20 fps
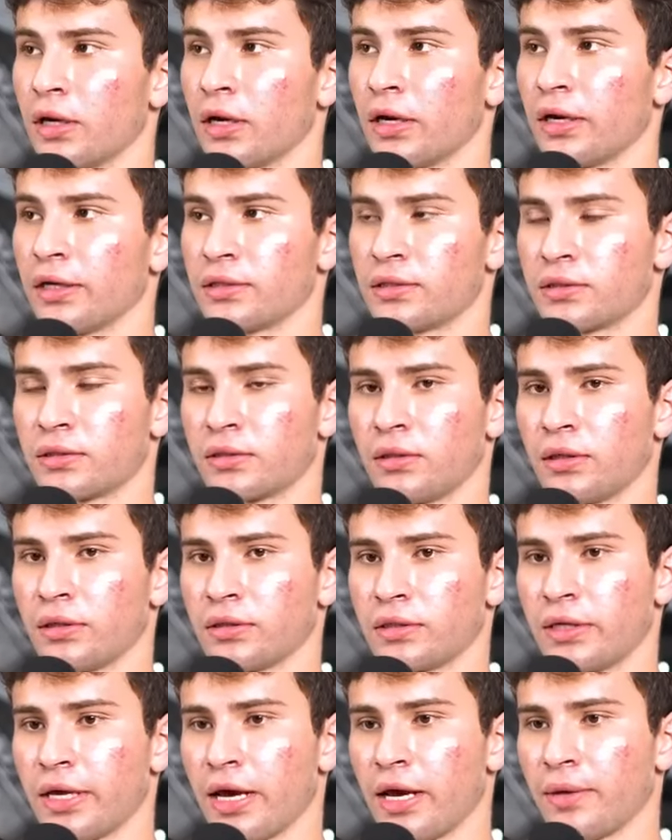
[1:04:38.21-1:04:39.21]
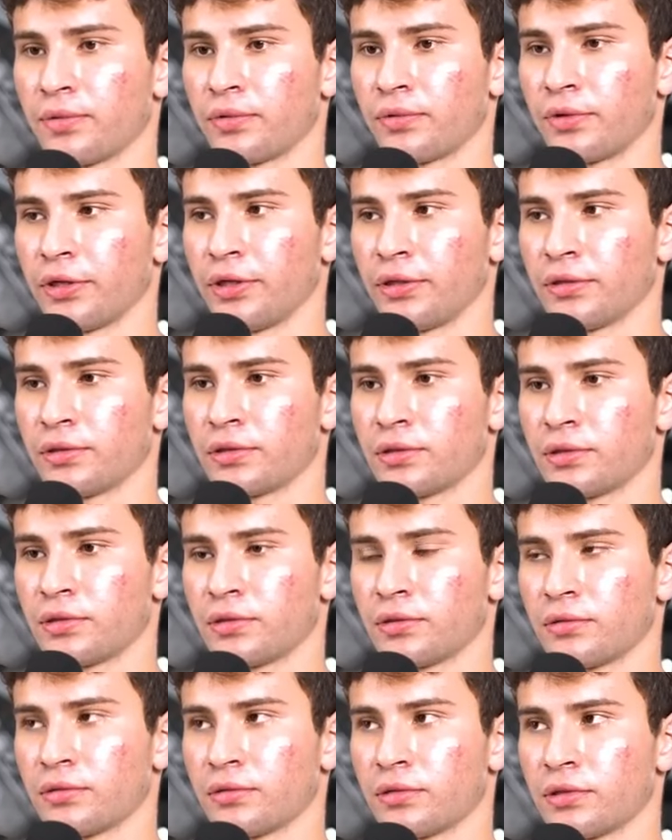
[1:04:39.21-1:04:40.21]
Yeah, it's it's gapped
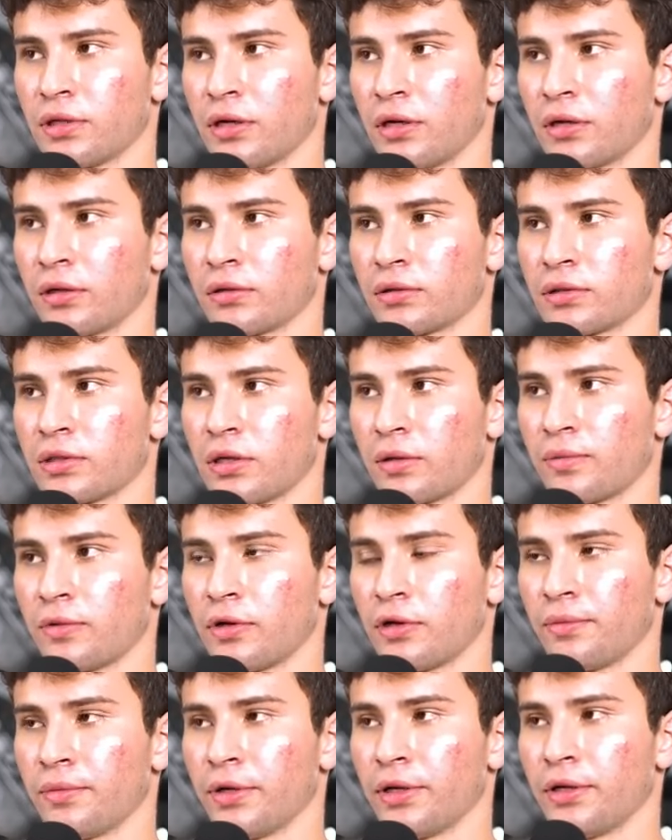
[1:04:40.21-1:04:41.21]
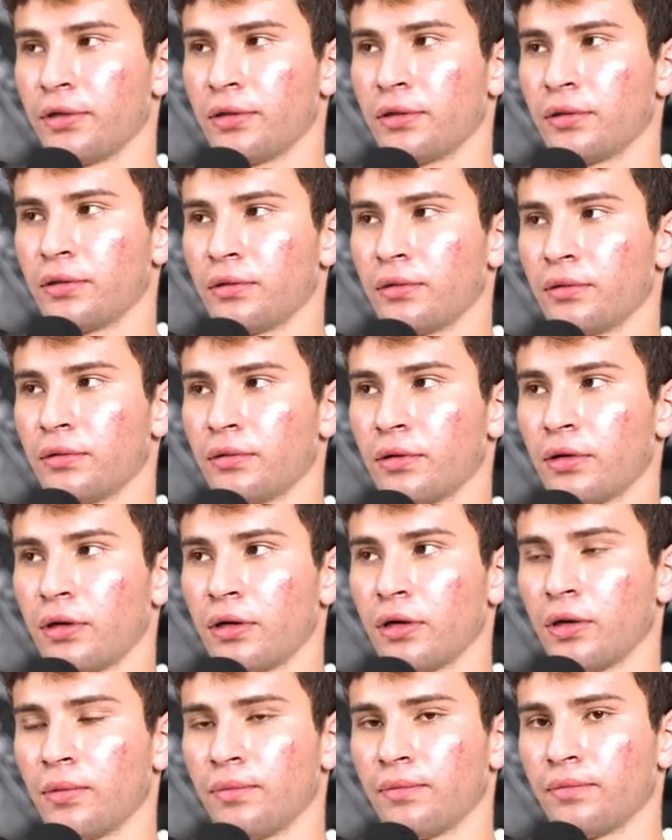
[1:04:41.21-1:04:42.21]
rings stock stock bottom end,
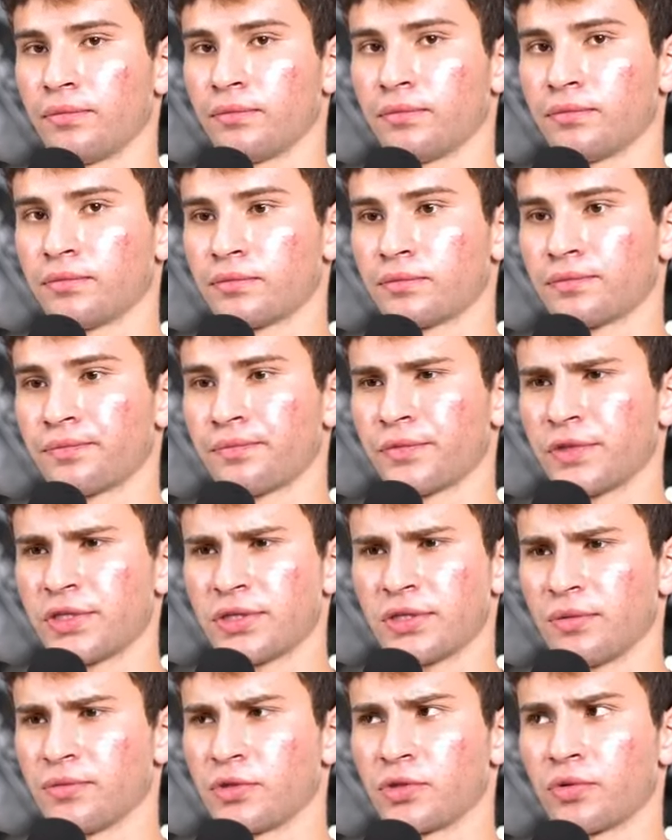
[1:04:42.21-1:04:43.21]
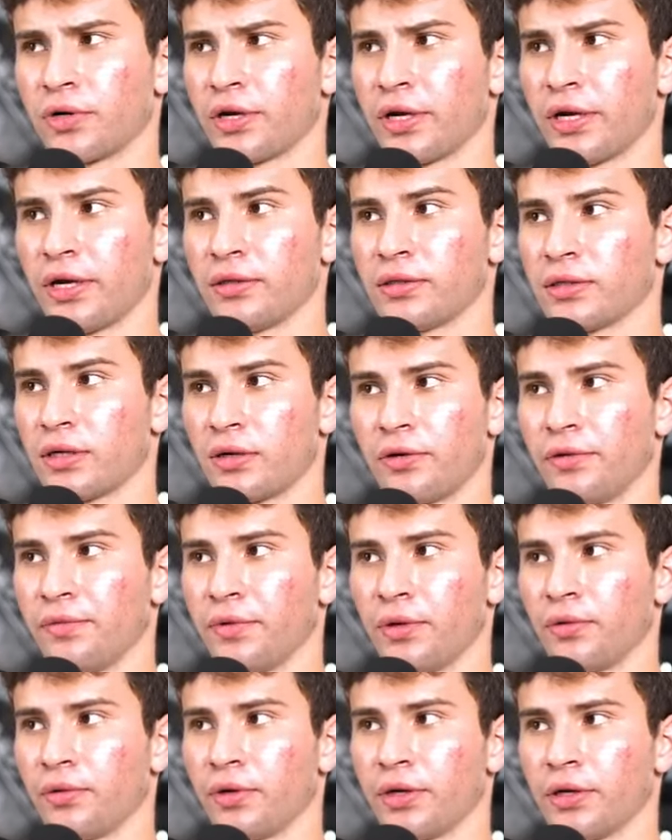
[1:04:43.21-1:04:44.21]
um, some sort of heads. I don't
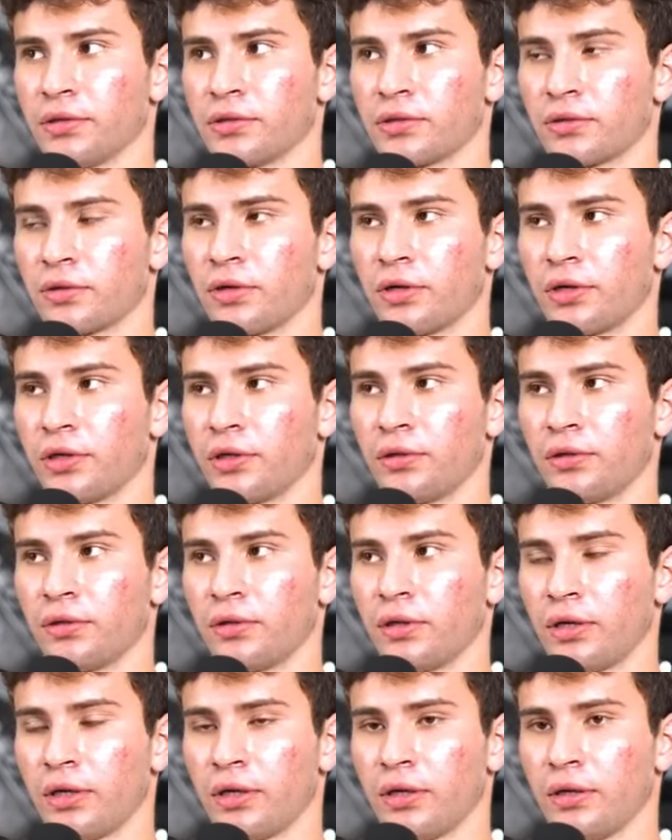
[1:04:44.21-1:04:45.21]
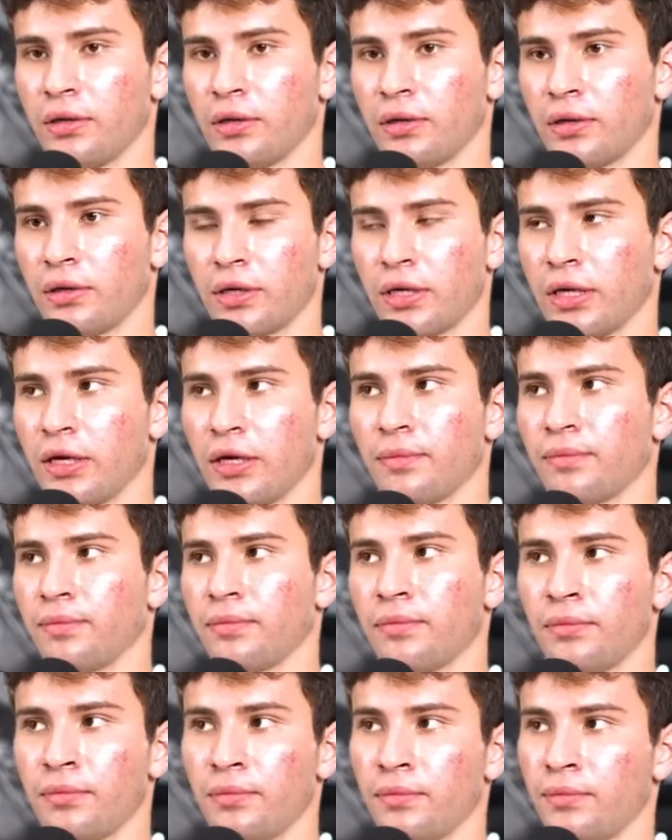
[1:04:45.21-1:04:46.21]
even know what heads are on it, and a
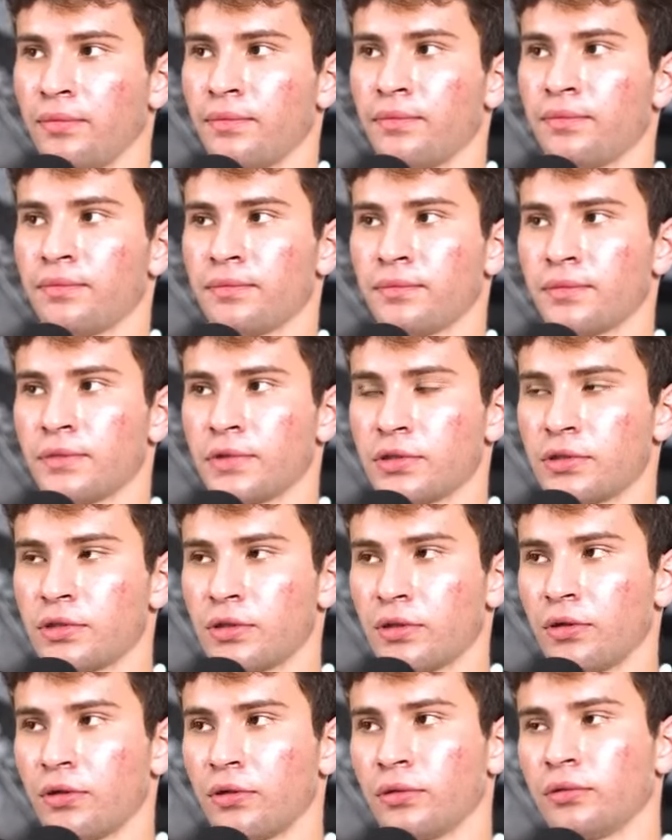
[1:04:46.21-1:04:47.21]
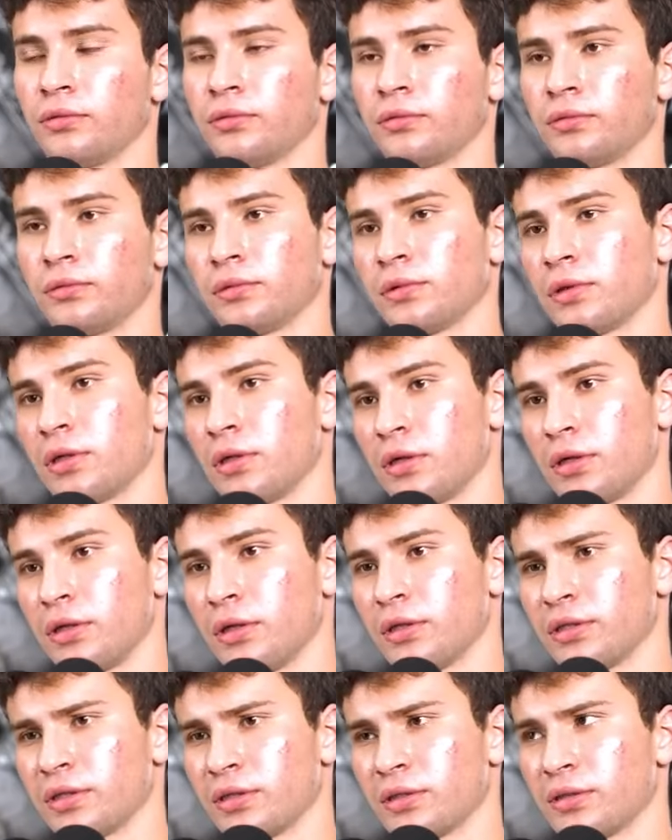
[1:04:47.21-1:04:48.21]
cam. So
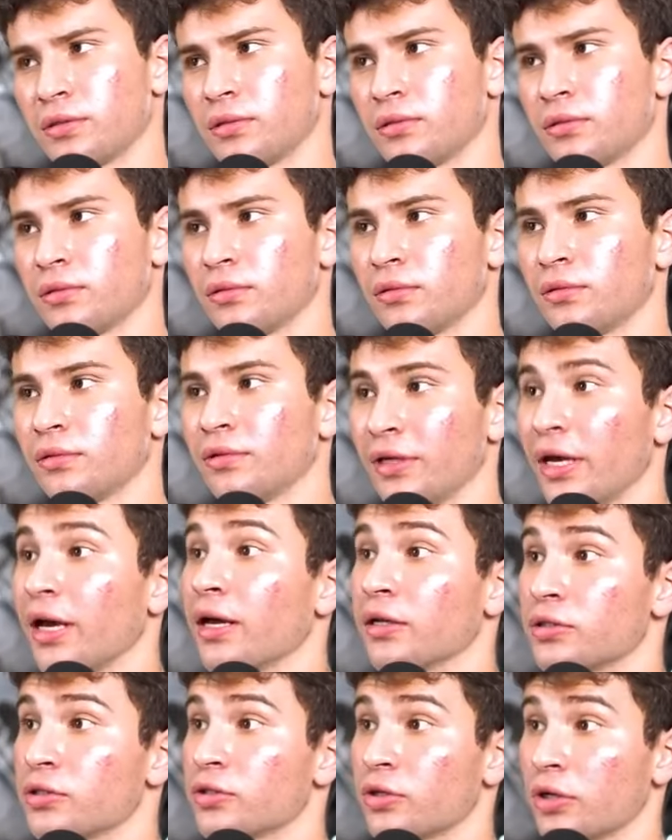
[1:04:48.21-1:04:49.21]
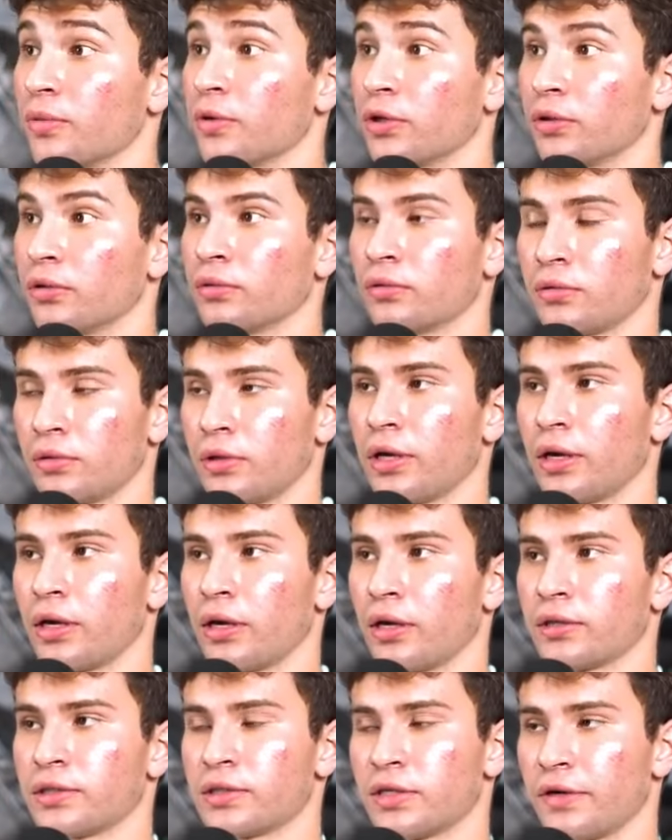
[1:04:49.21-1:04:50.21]
uh, turboed, right? Single. Yeah, it's turbo. Single. Yeah,
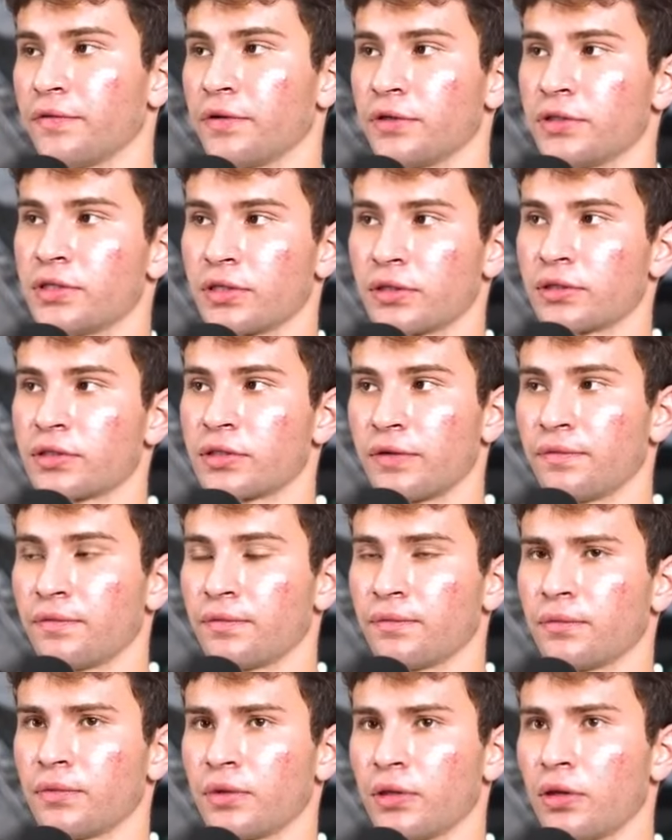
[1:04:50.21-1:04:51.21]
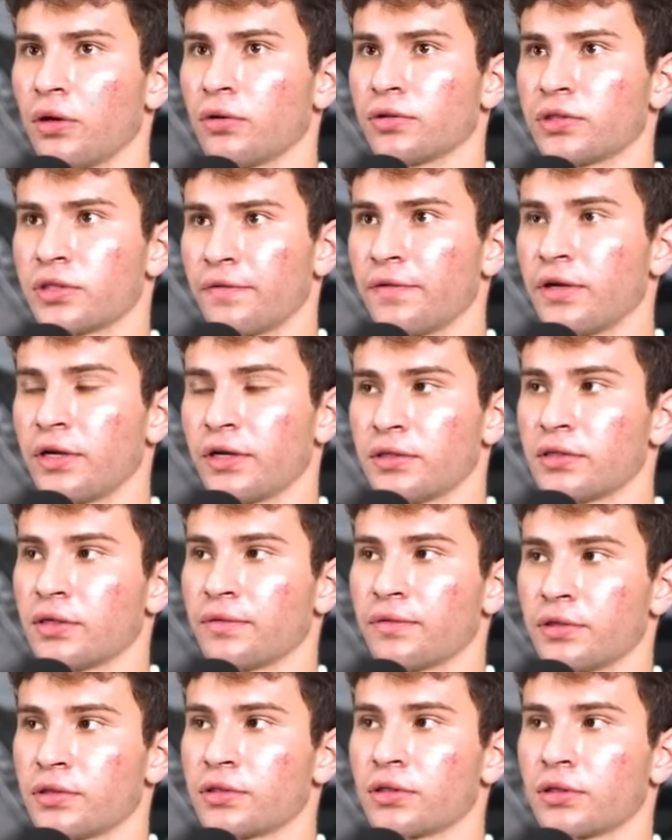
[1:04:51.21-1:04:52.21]
yeah seventy six, seven. No, 78,
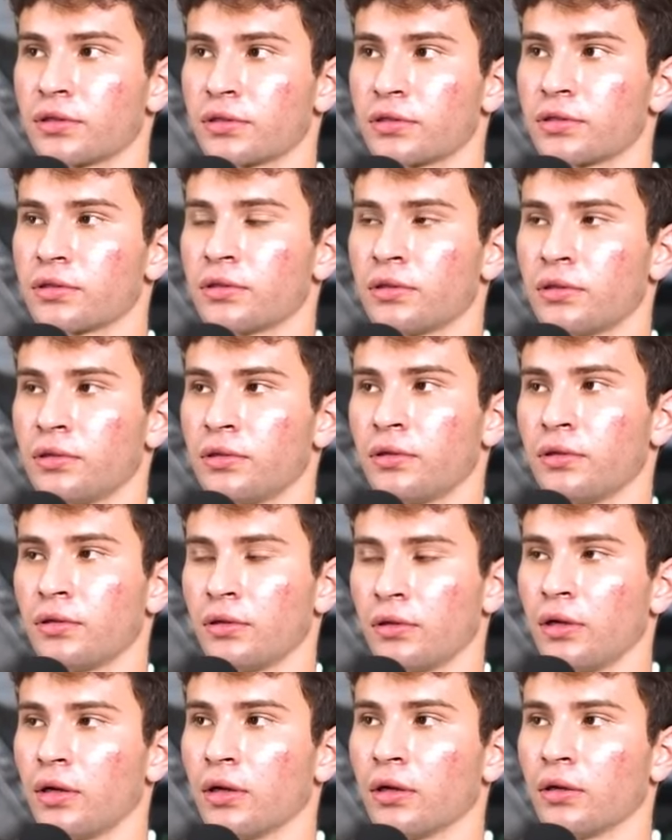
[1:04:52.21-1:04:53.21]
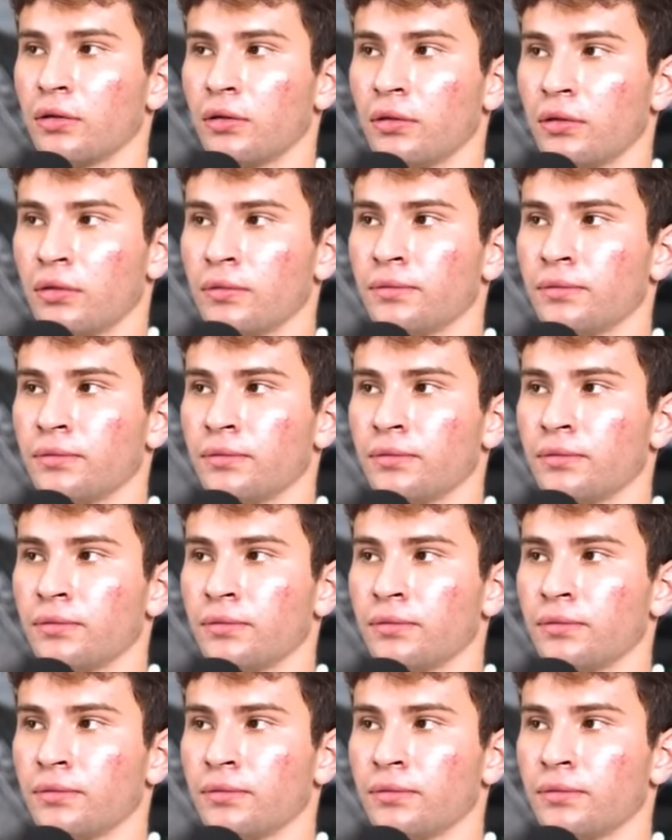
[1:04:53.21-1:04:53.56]
76. Yeah.